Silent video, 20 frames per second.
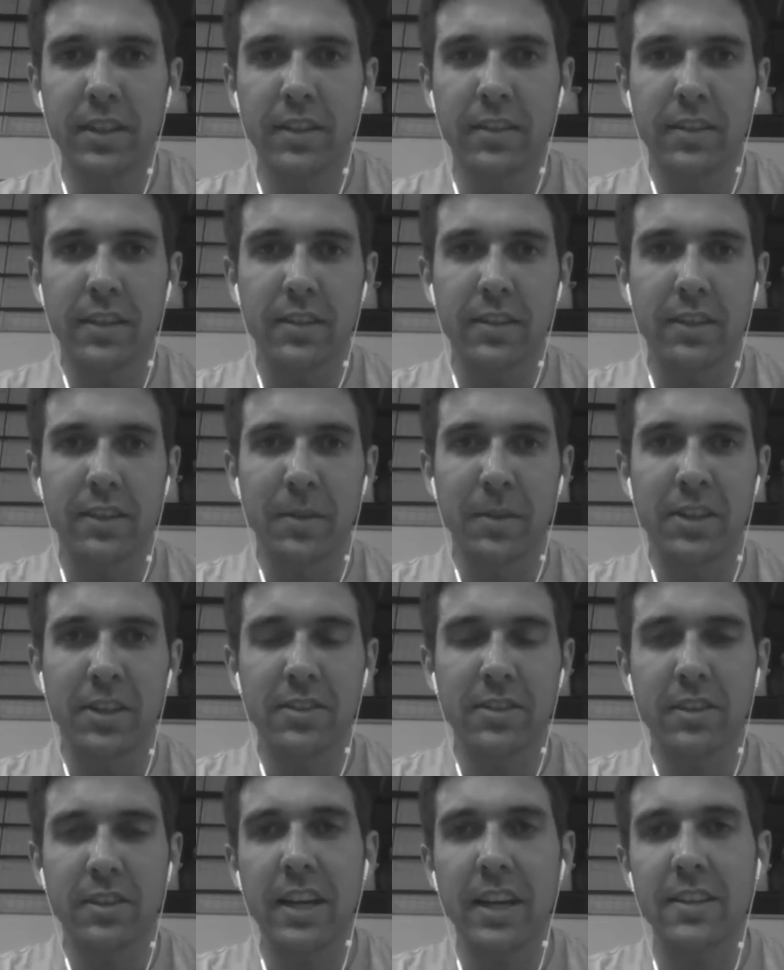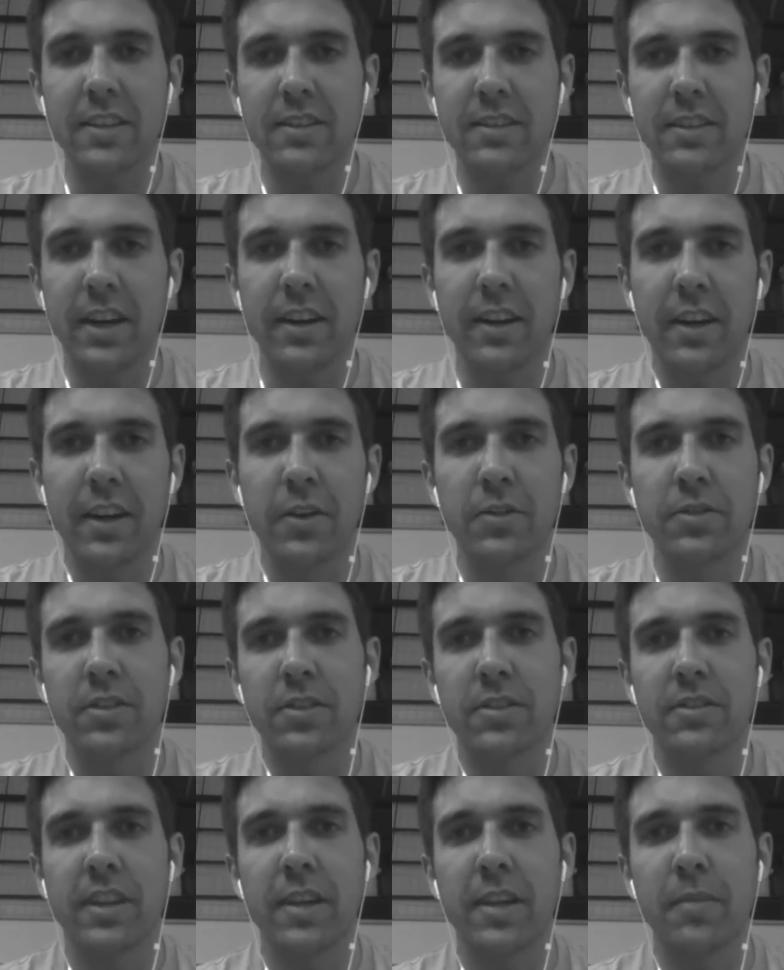it's this. I mean, just last night I used the
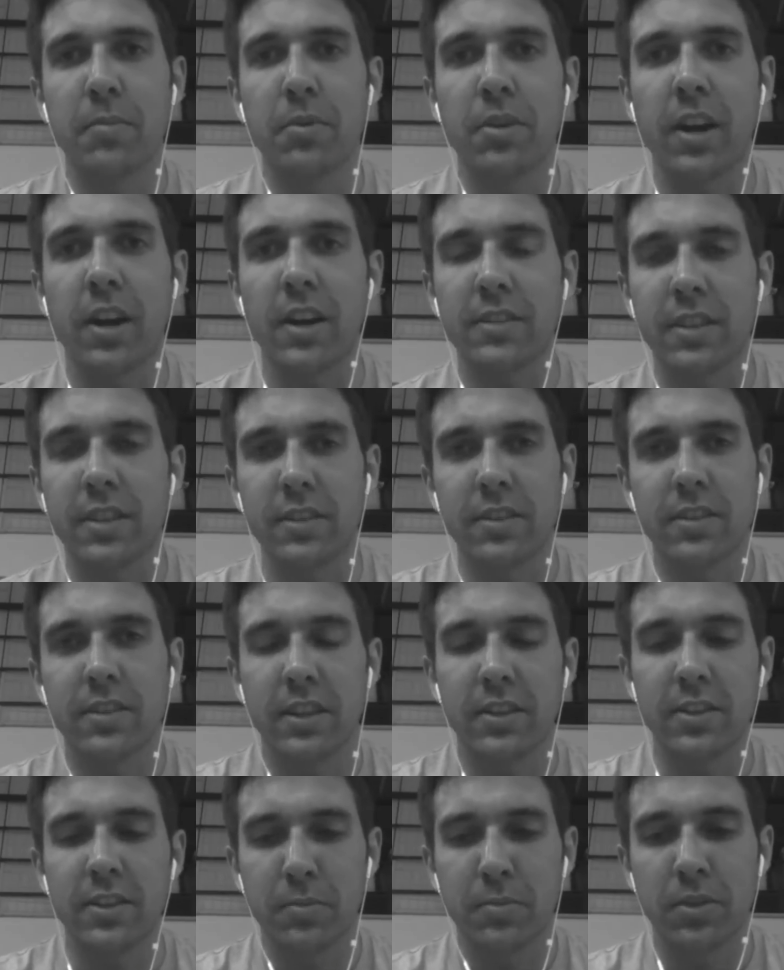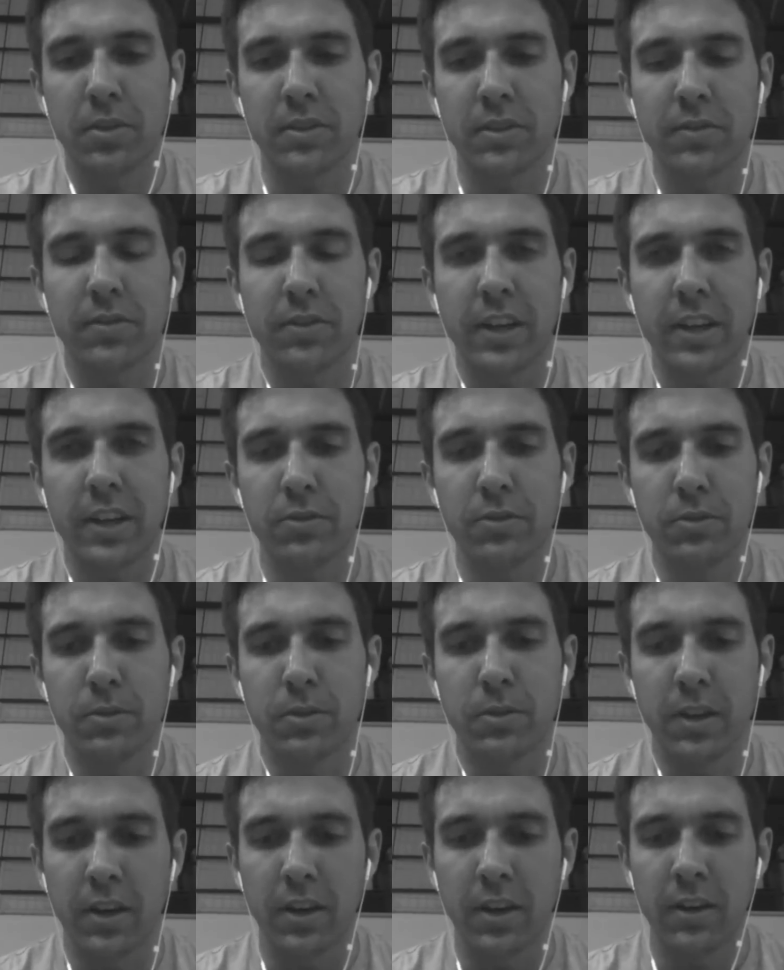same process because I just booked a flight
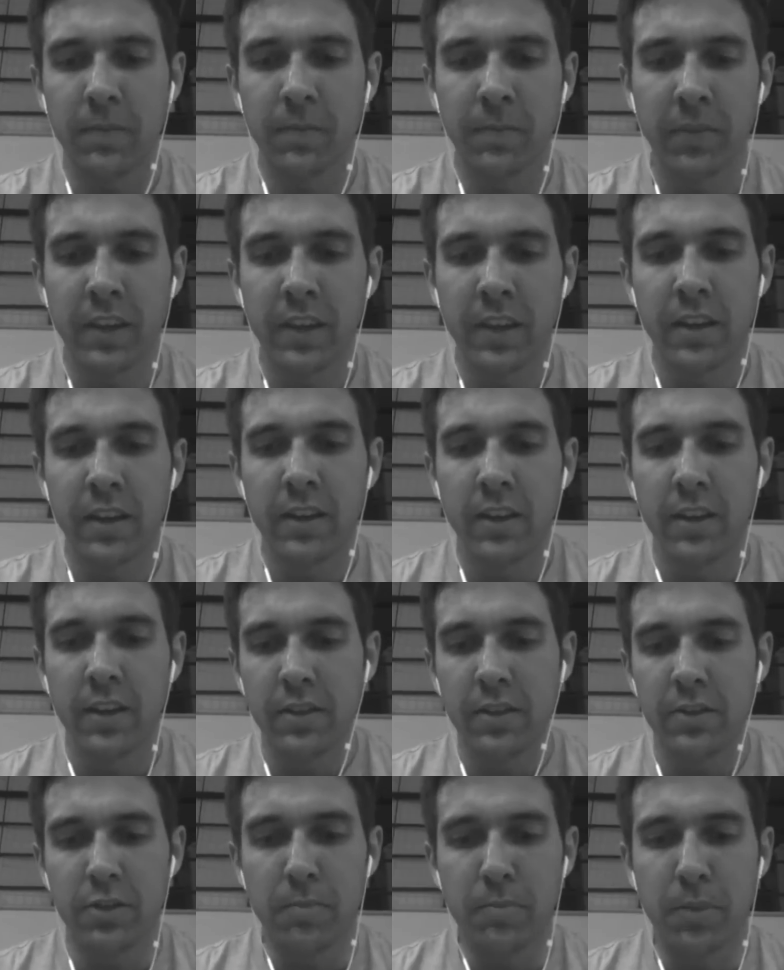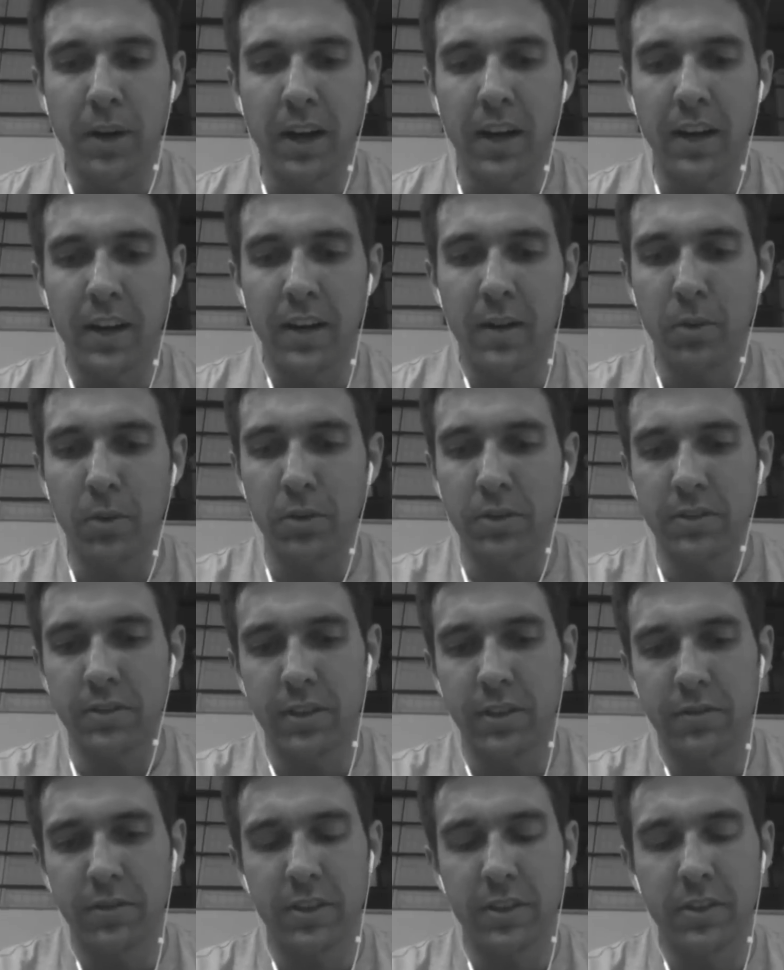to Dubai, a
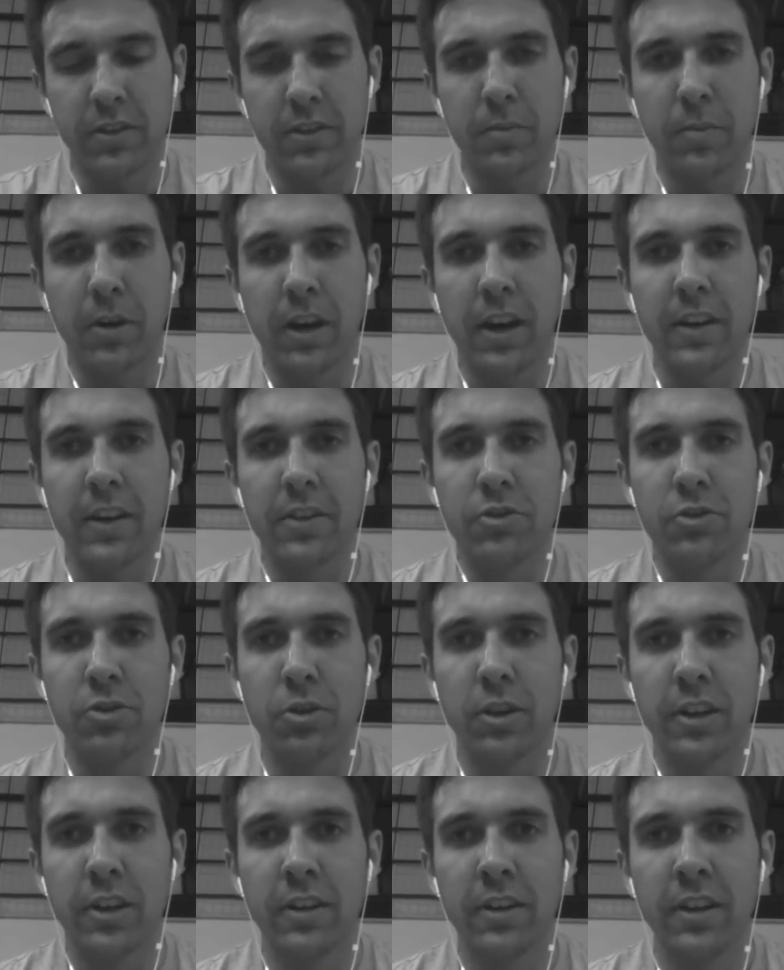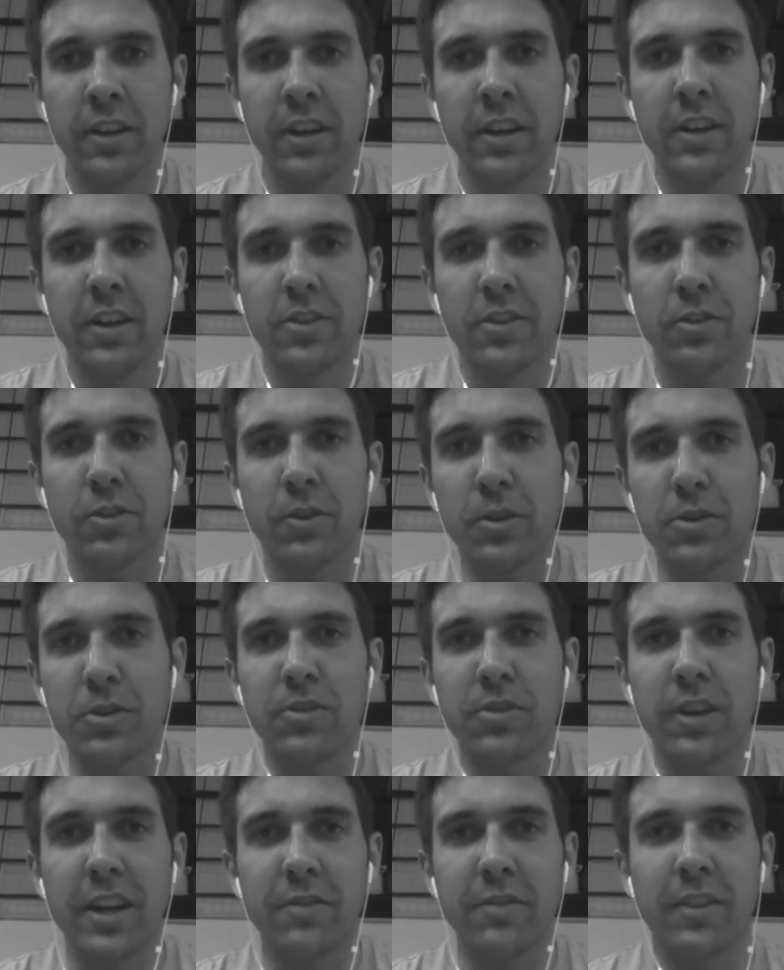multi-city flight to Dubai and Jordan. So I was
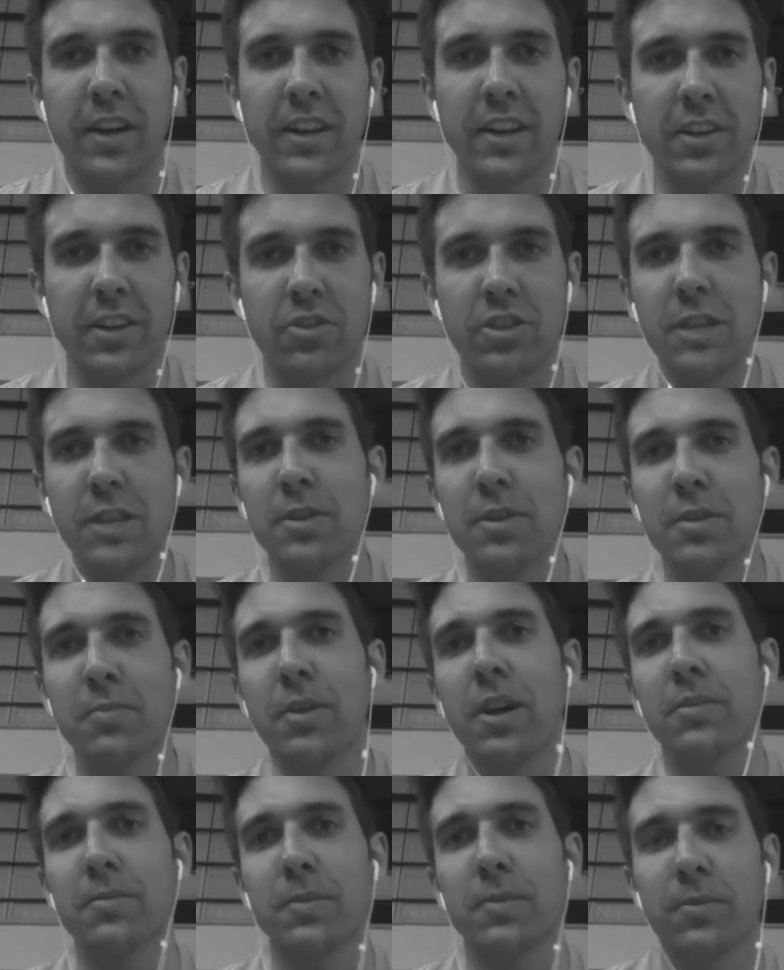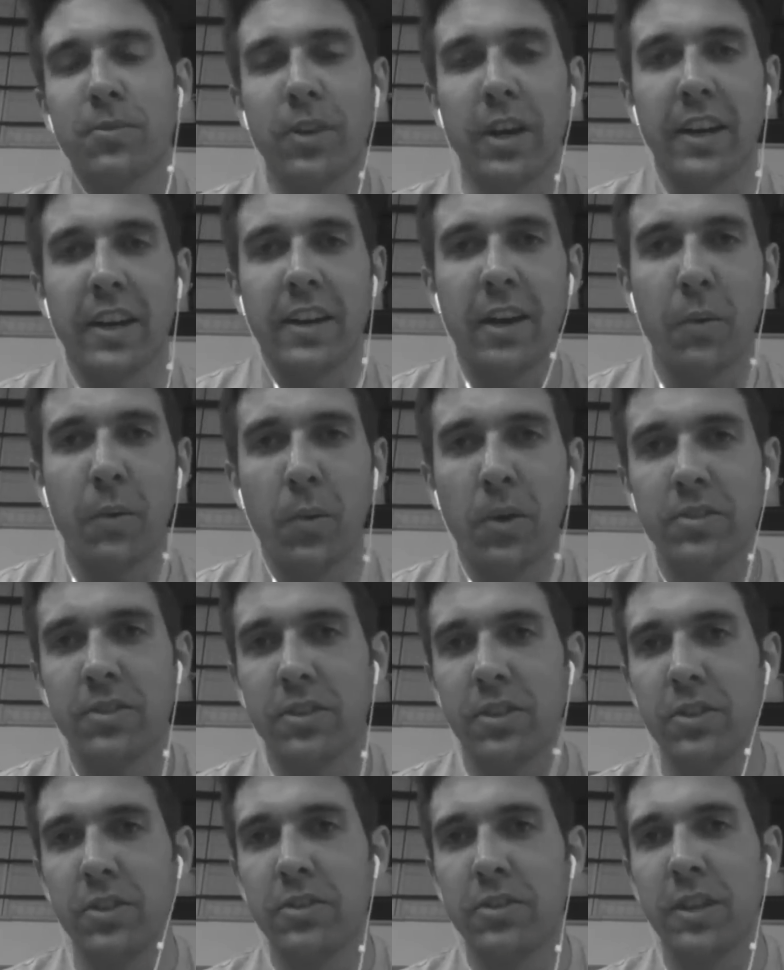trying to find the cheapest possible flight, and I
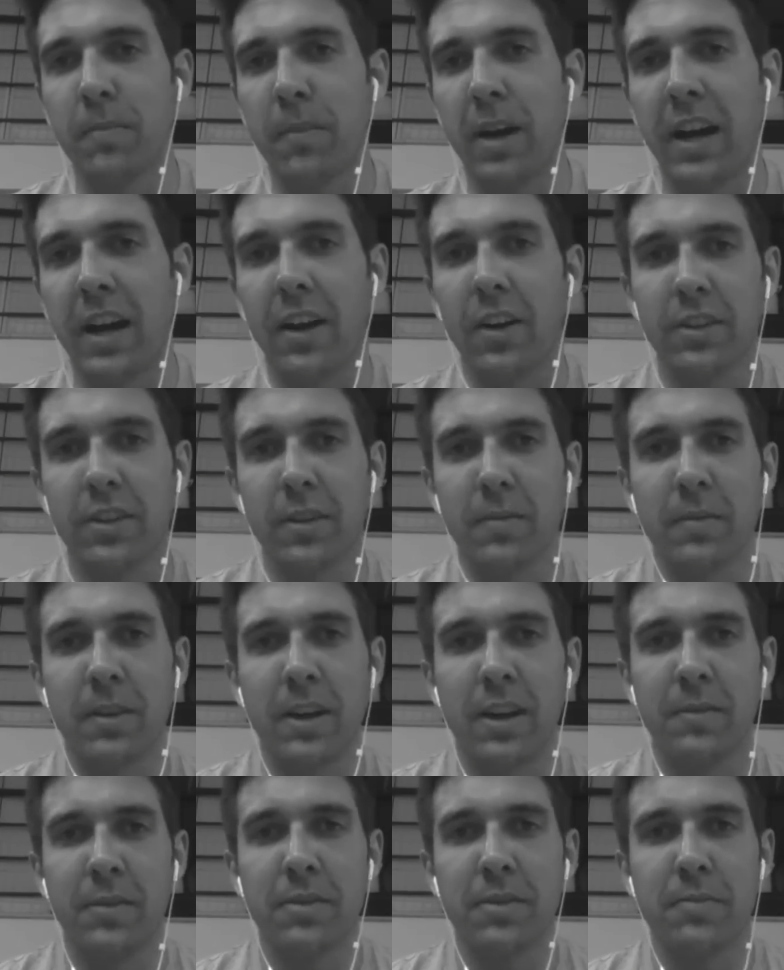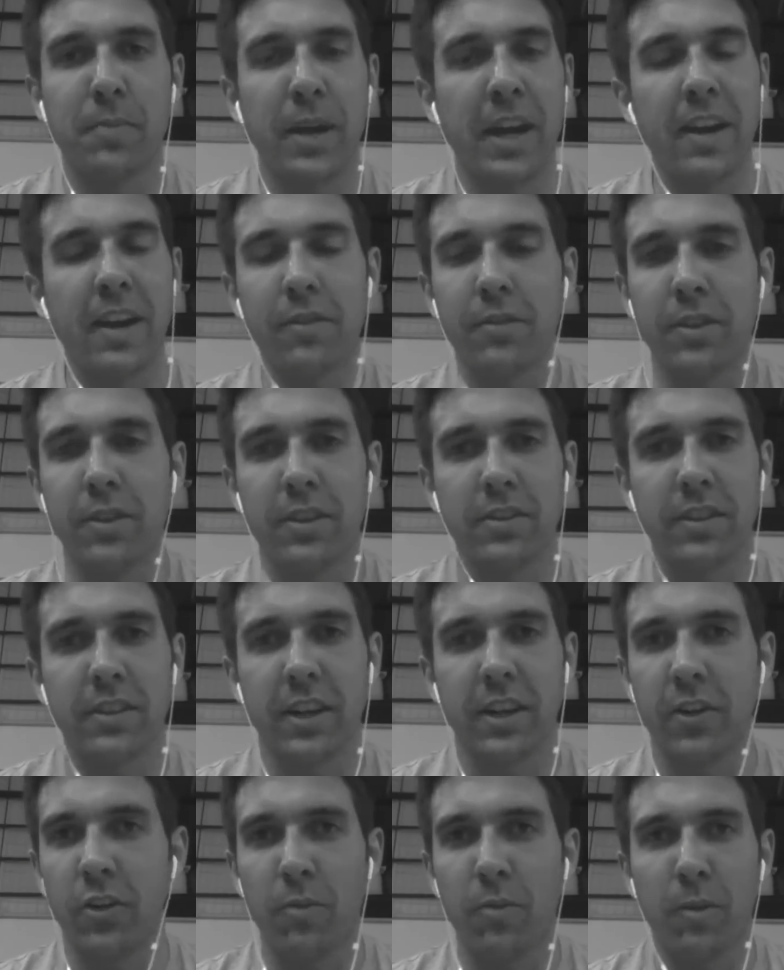wasn't using miles. I'm just paying for this like
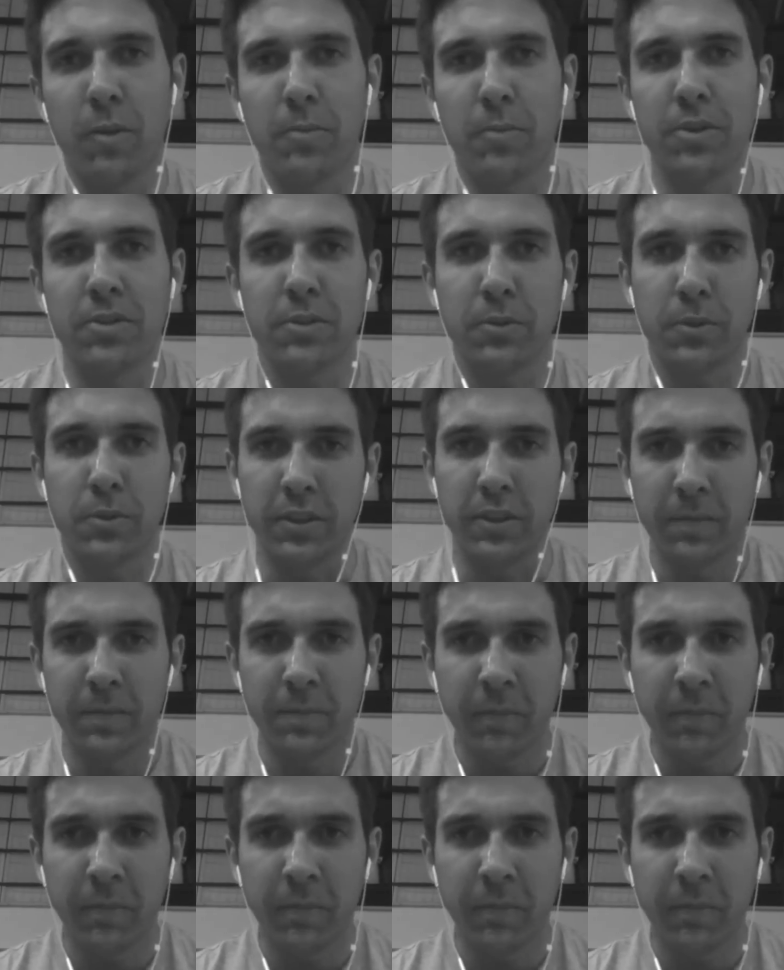a normal person would.